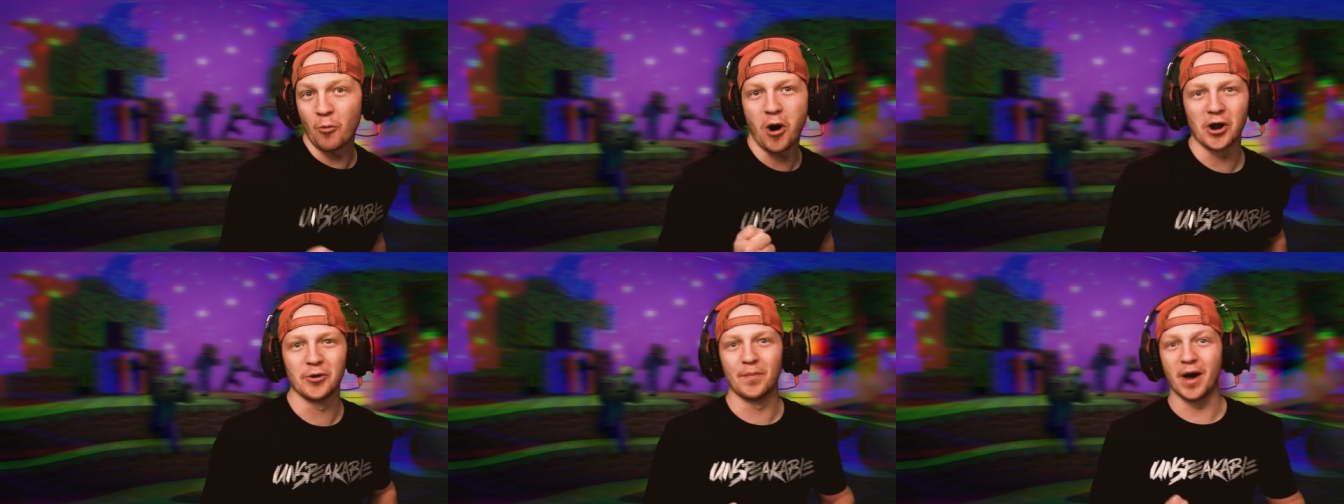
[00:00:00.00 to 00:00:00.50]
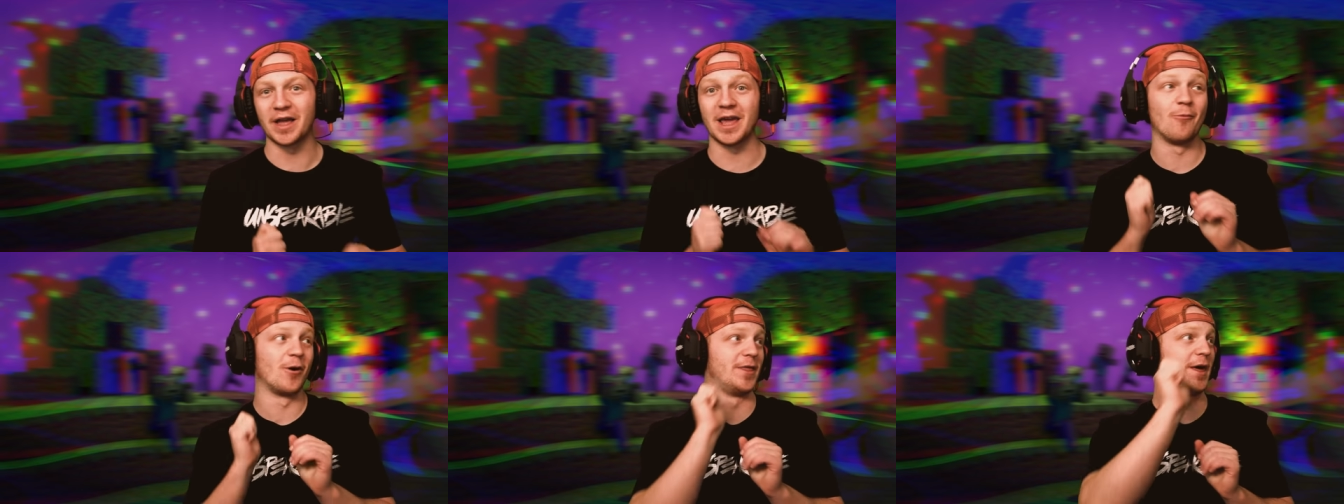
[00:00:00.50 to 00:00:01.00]
water
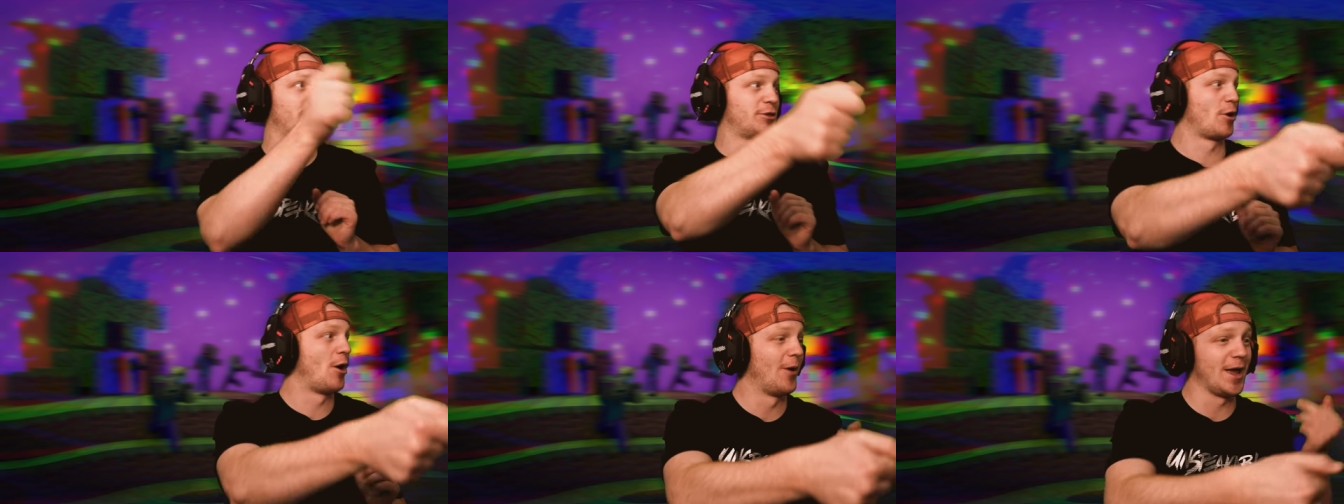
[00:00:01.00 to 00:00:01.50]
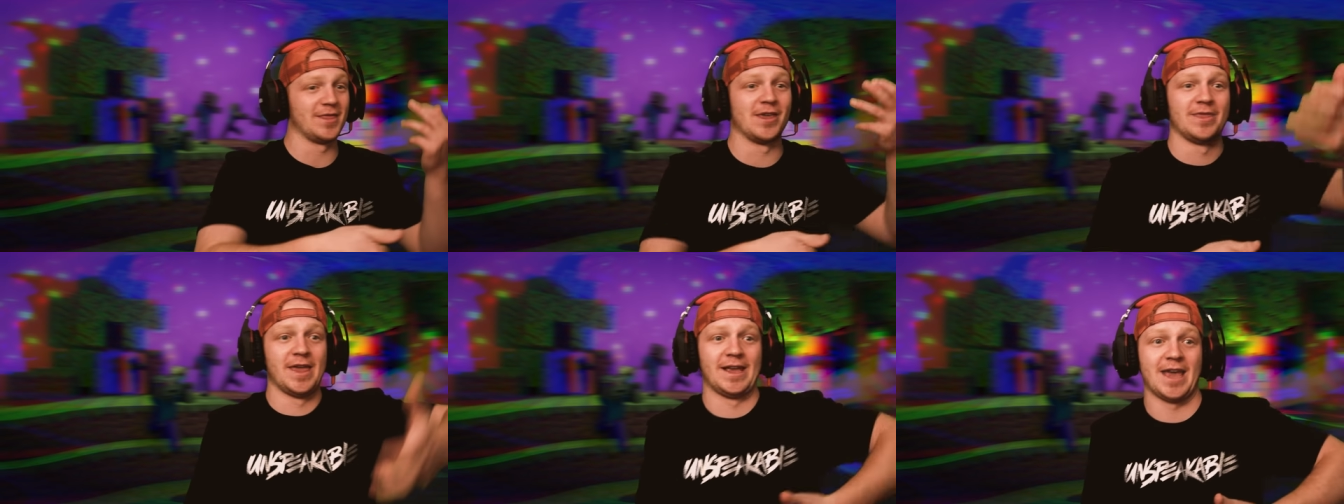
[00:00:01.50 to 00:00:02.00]
bucket where they throw it,
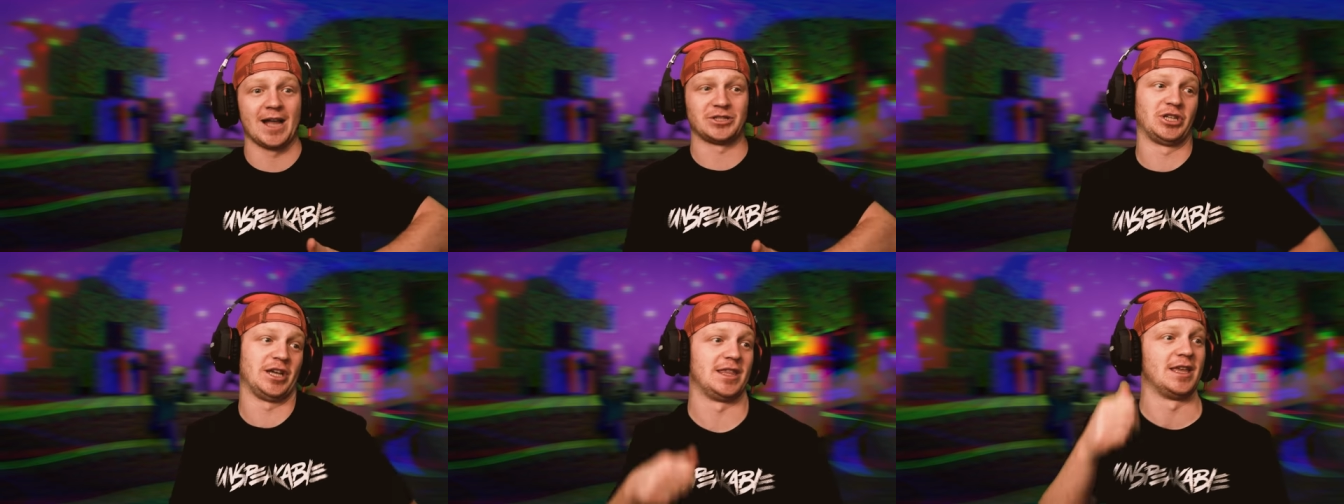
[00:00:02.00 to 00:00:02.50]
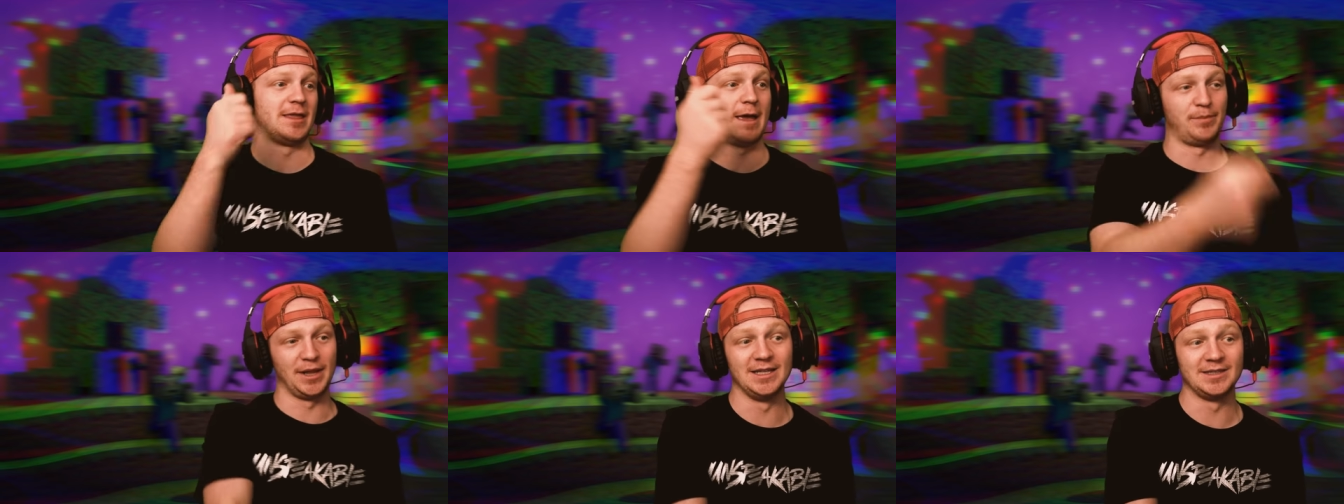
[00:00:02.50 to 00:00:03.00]
then they catch it, then
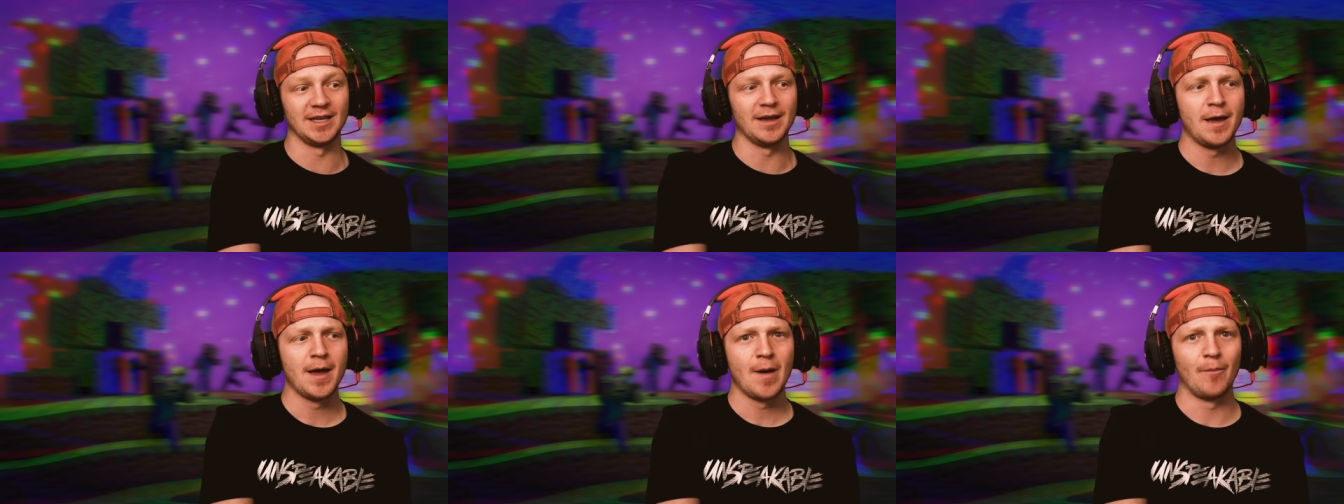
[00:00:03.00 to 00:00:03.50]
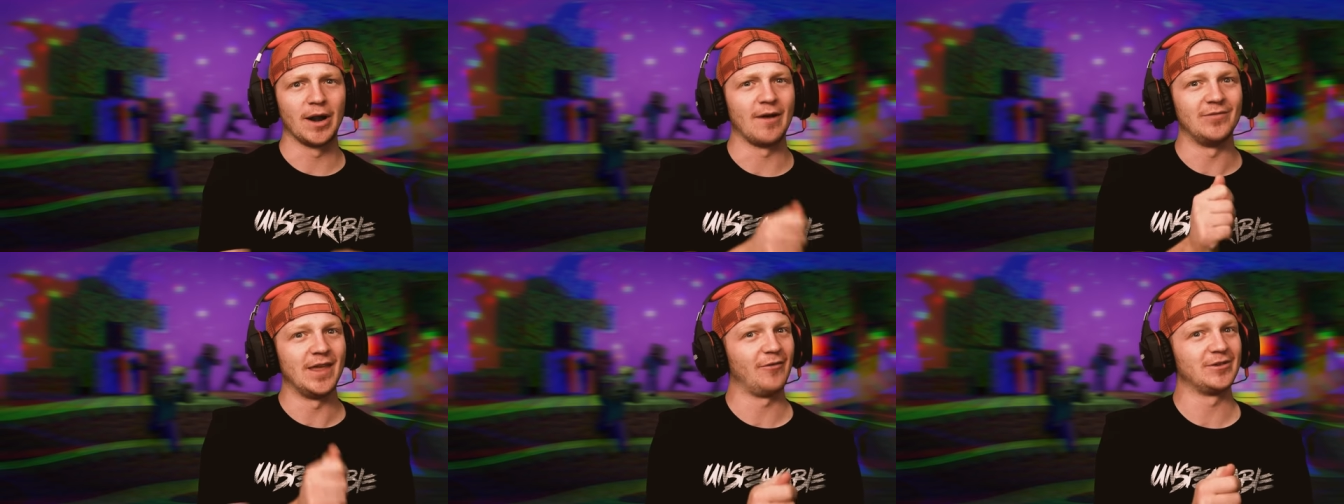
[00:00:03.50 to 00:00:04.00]
they place it, but
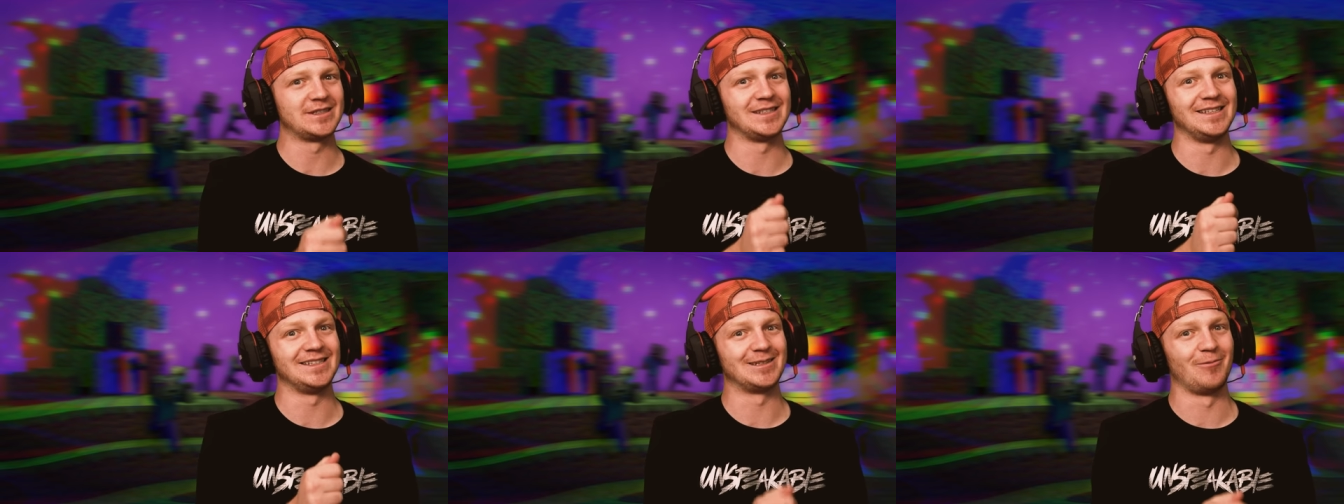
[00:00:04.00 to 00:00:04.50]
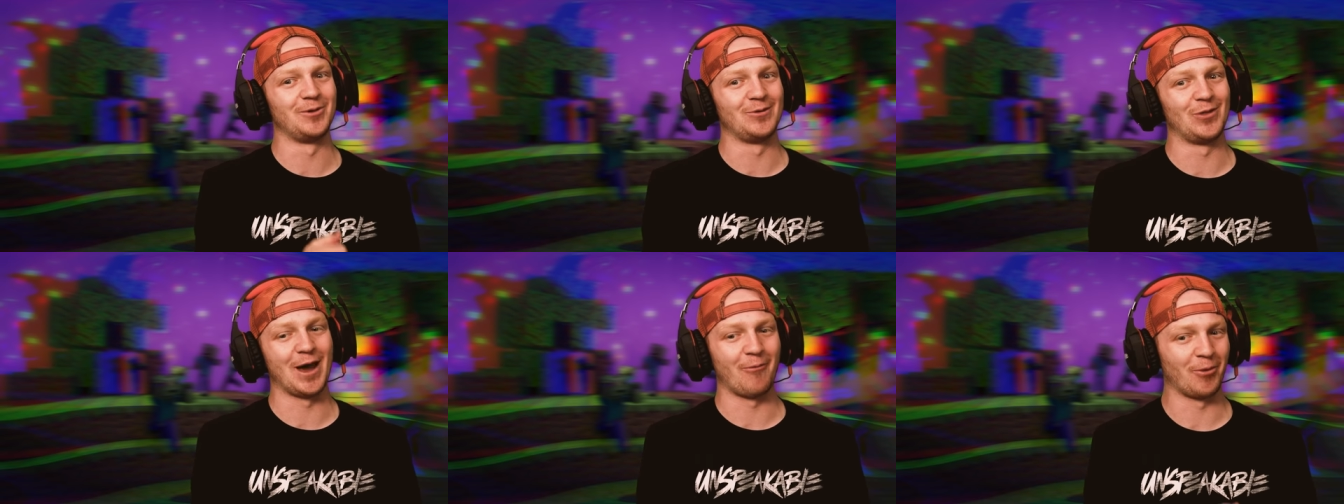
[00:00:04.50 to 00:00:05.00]
I've never seen someone
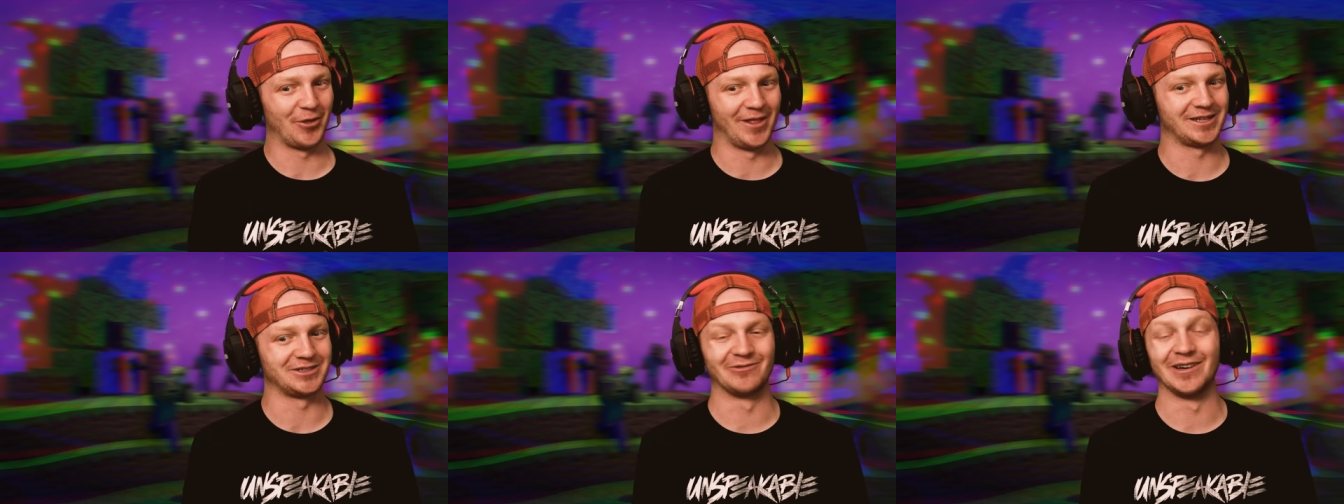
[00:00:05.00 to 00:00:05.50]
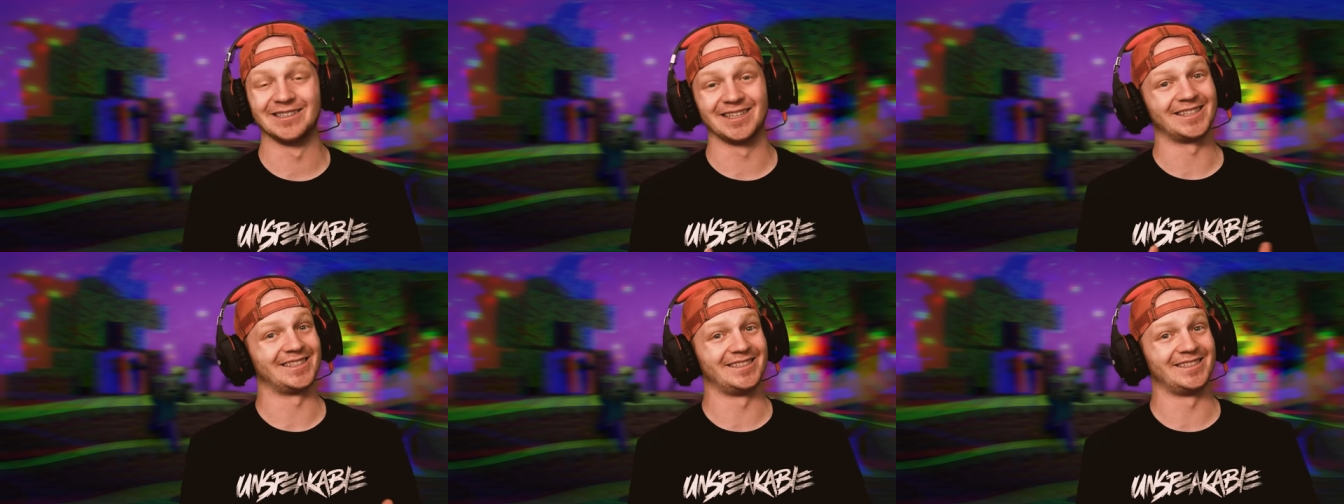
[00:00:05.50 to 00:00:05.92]
do that with Elytra Wings. That's